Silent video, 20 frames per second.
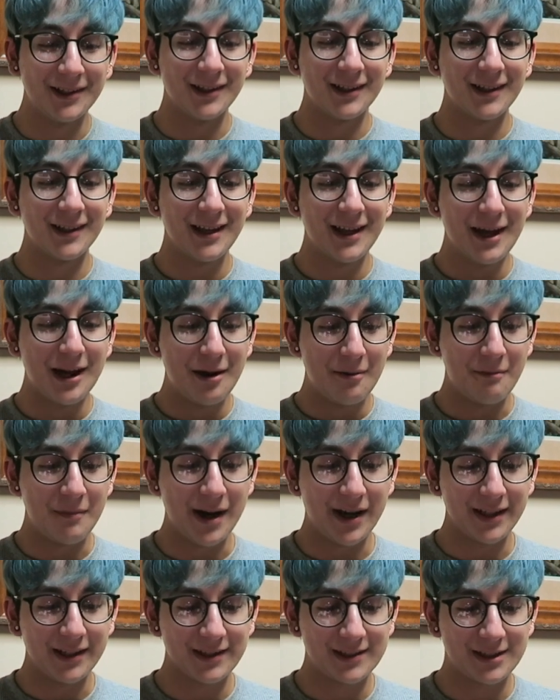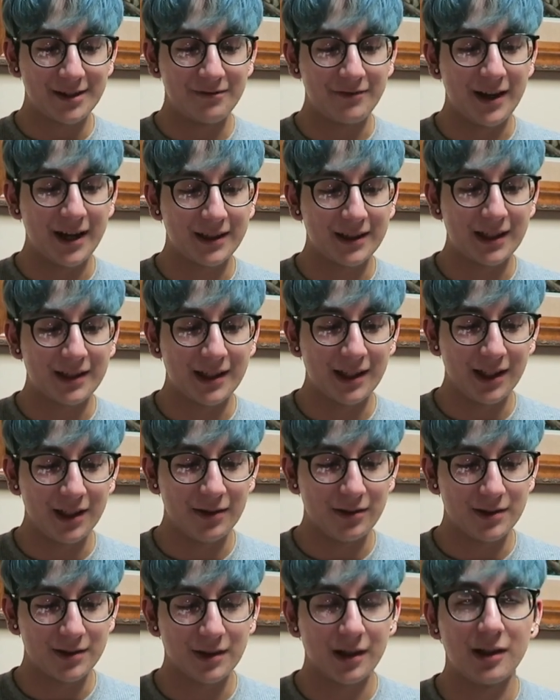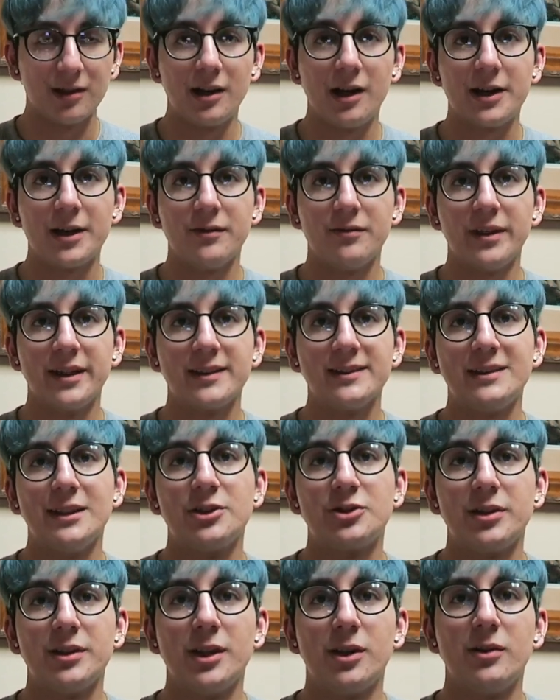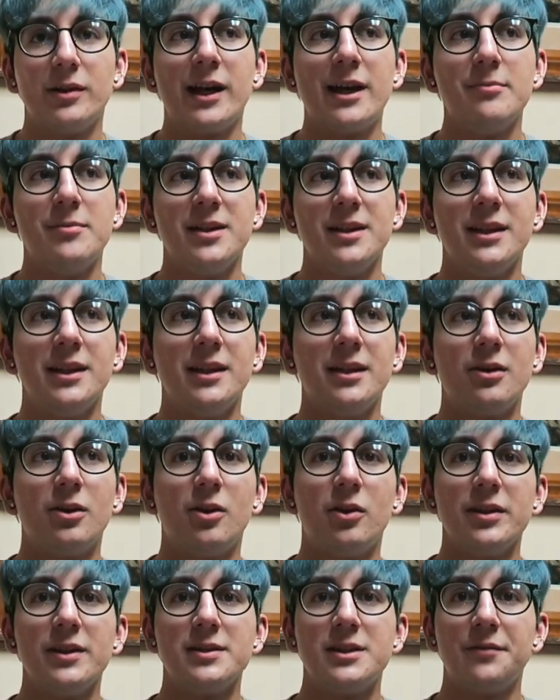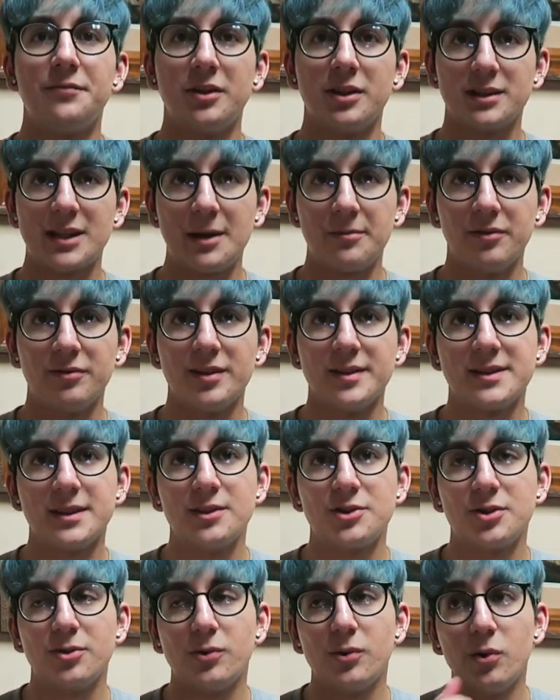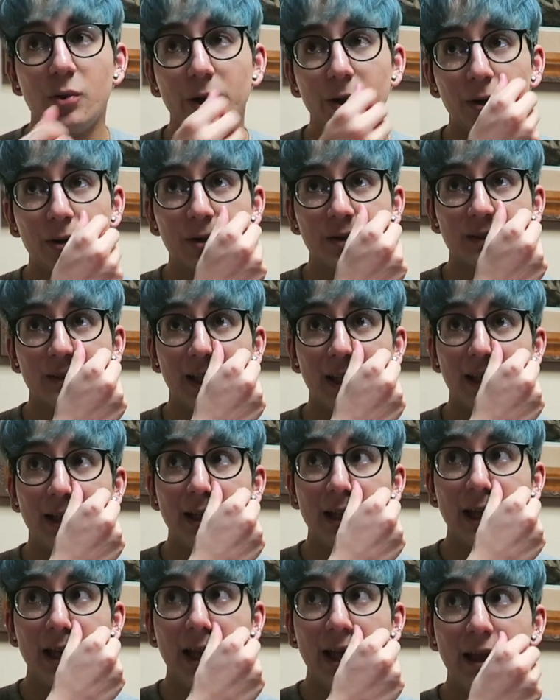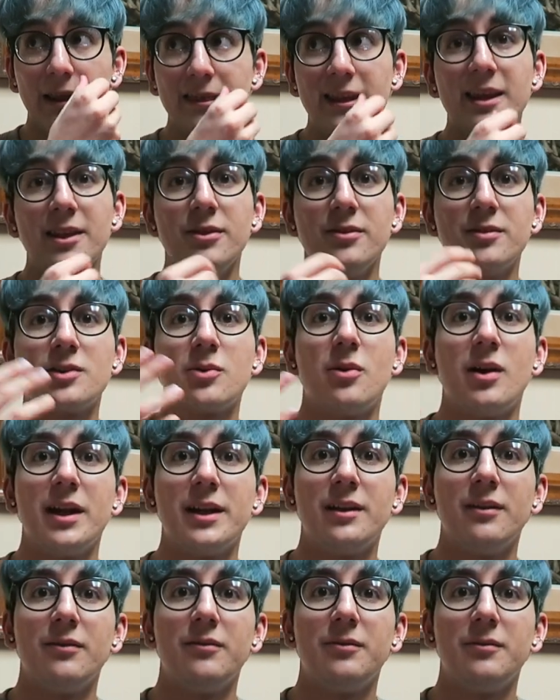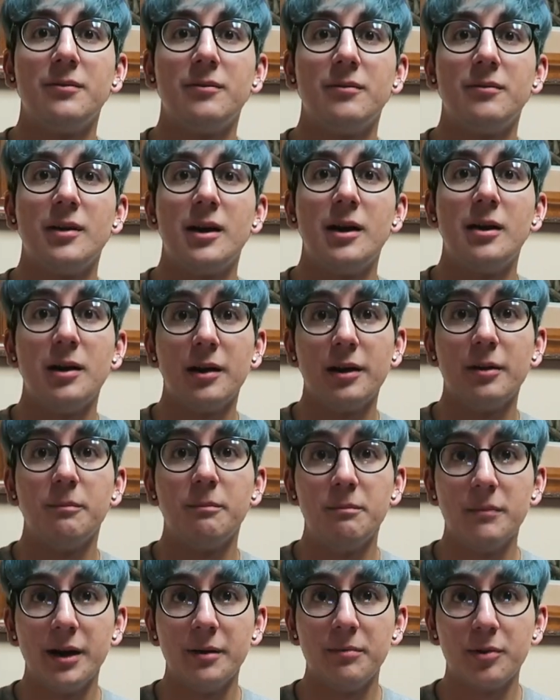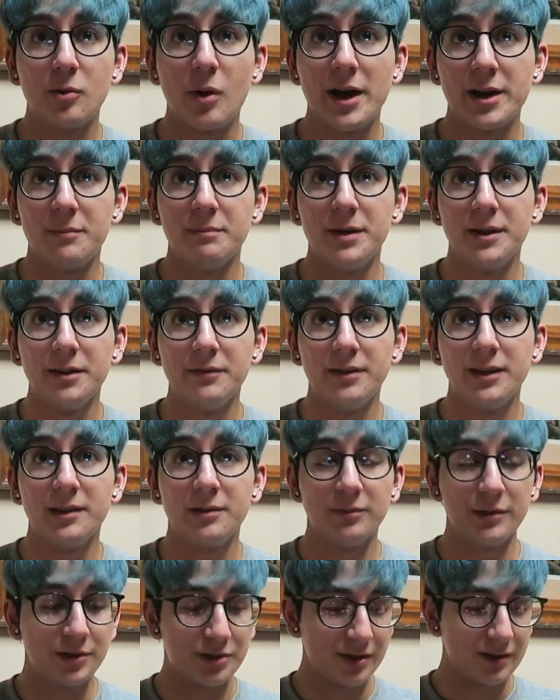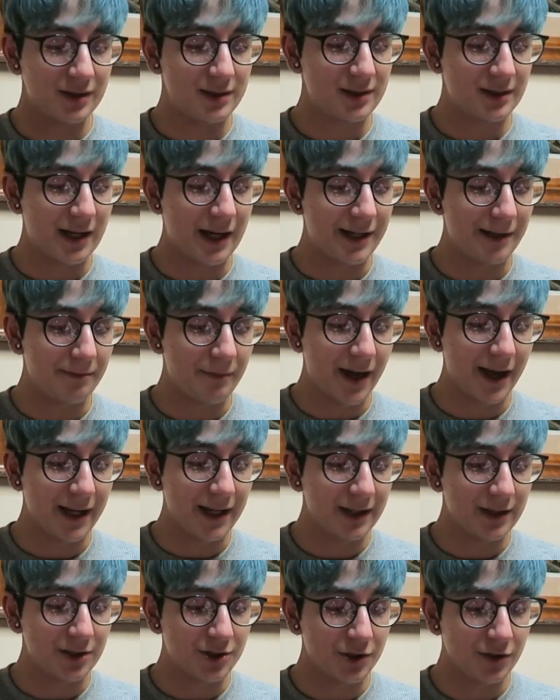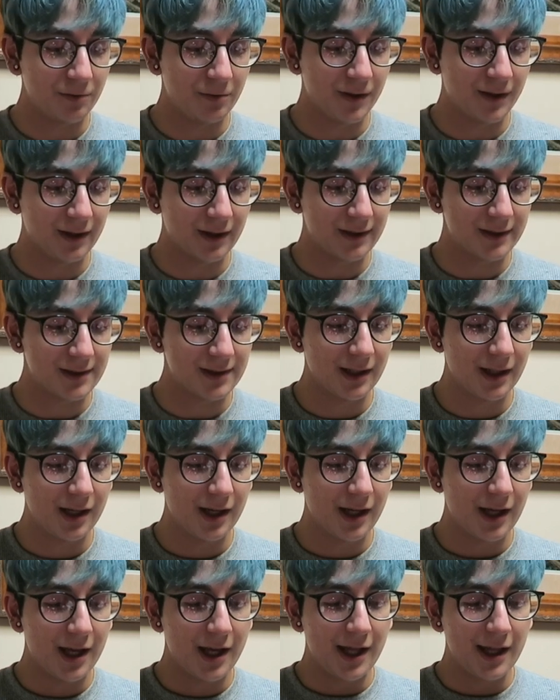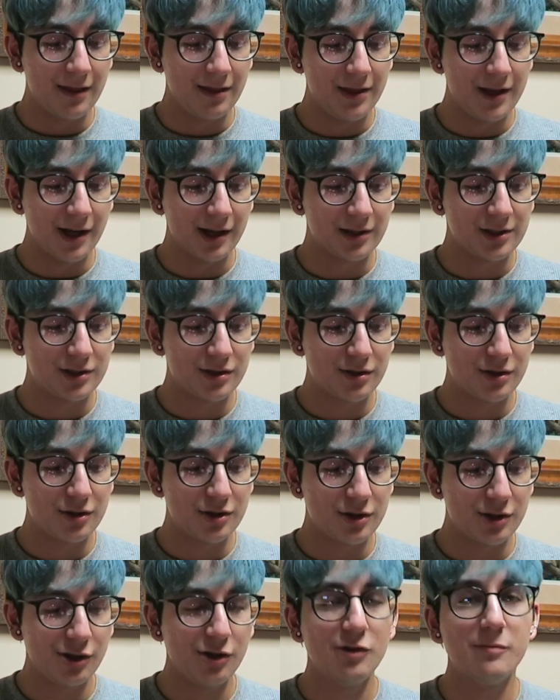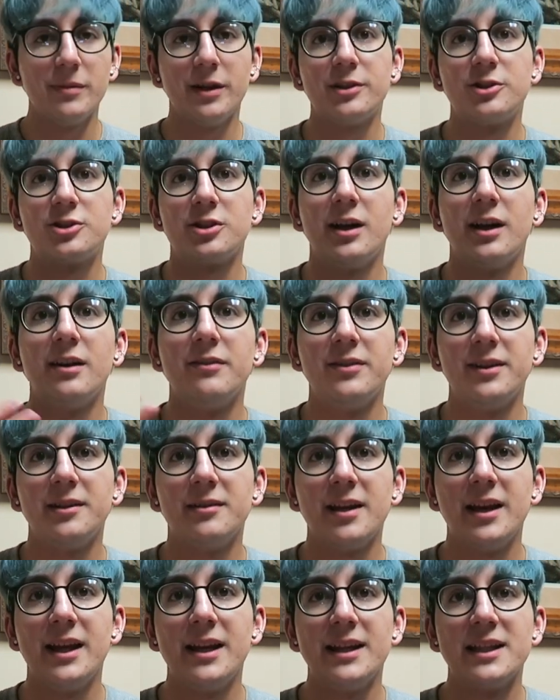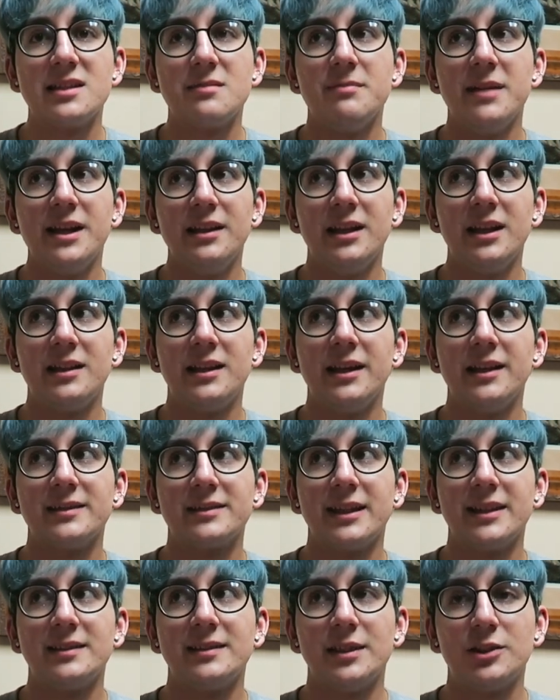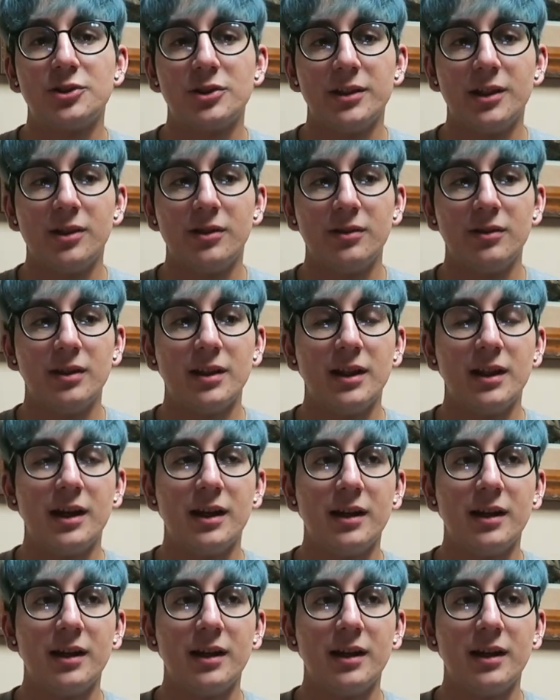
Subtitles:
good, minus the fact that they use a lot of like citronelle, limonene, and all these different type of essential oils, and they use quite a bit of it, which is kind of my issue because there's too much of it, and it's mainly things like citronelle,